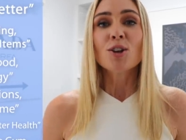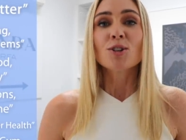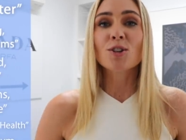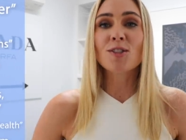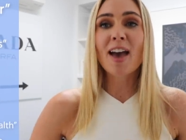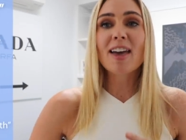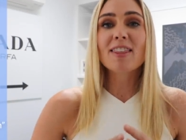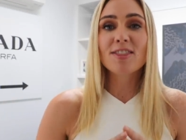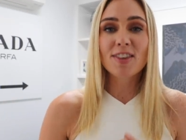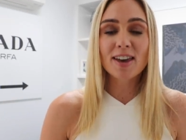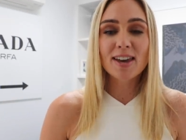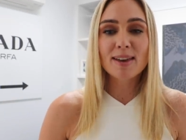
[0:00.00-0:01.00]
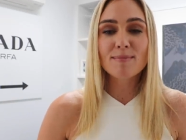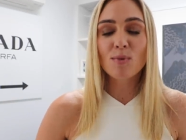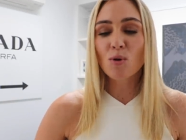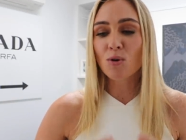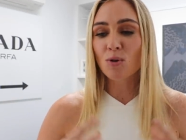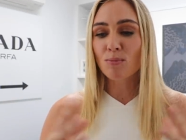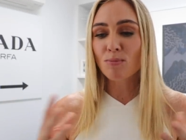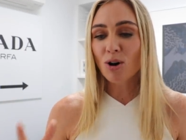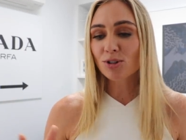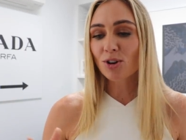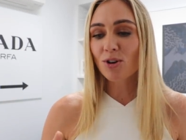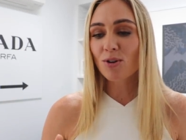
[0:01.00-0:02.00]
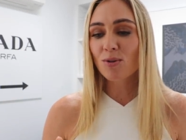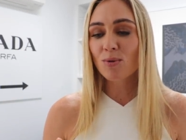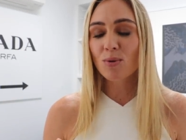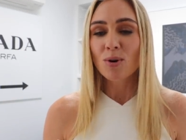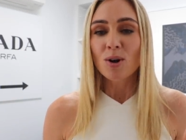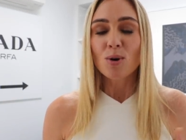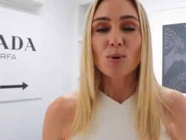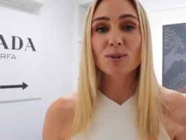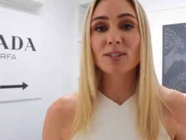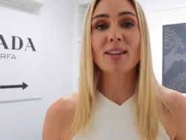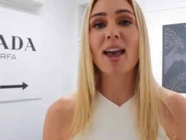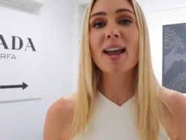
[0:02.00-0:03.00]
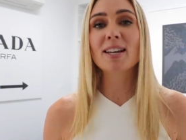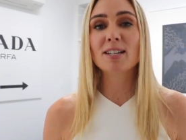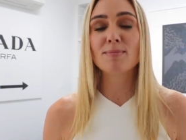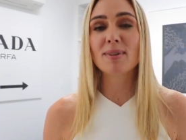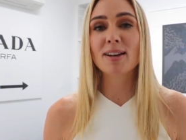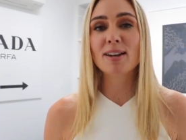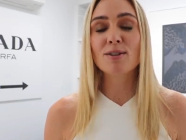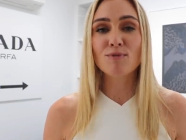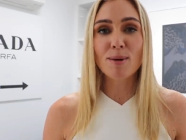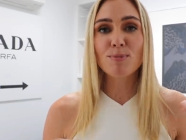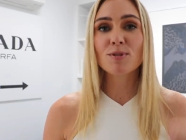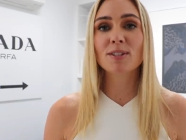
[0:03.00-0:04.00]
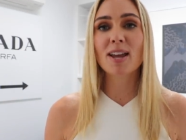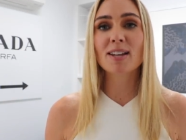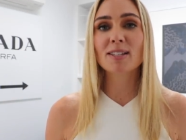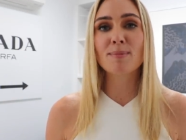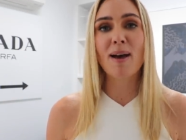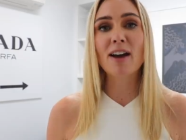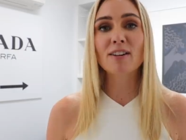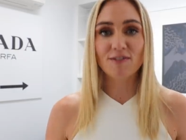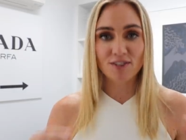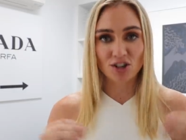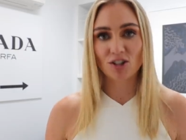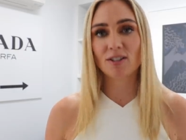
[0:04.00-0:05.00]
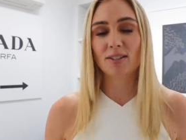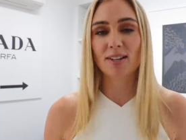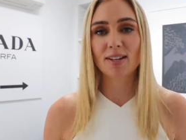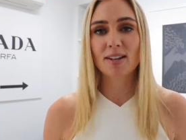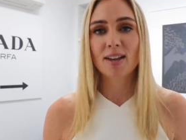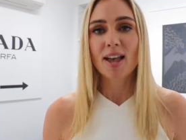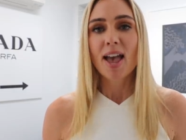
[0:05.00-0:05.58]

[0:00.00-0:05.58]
So that theme or motto or saying to me represents about efficiency